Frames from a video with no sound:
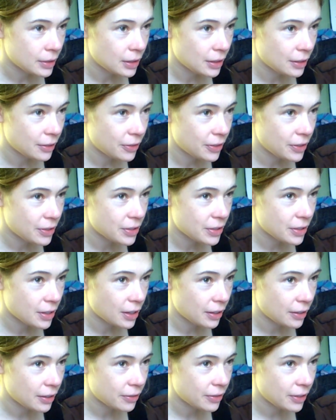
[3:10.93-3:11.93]
That feels
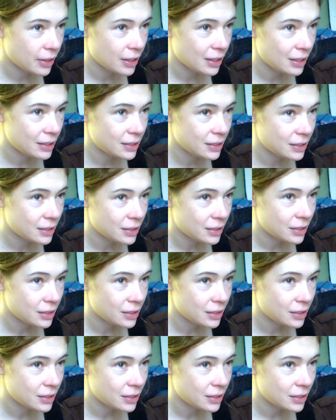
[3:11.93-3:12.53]
kind of nice.